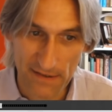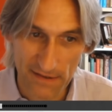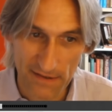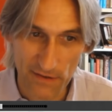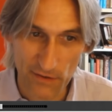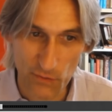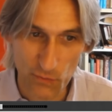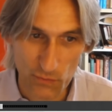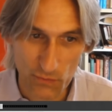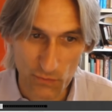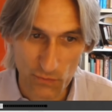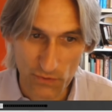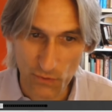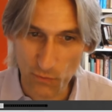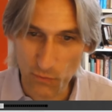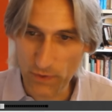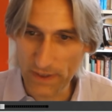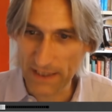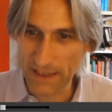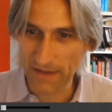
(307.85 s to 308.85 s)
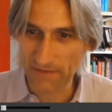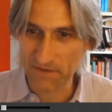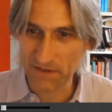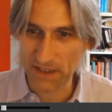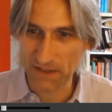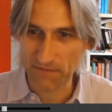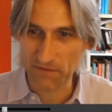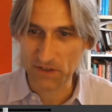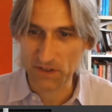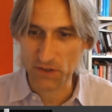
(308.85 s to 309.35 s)
the, the weak
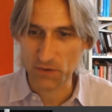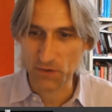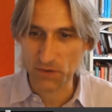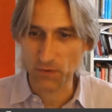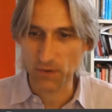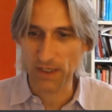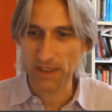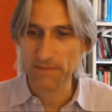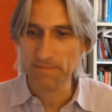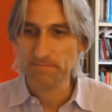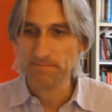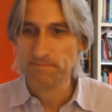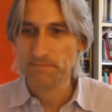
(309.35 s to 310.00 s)
f7 square.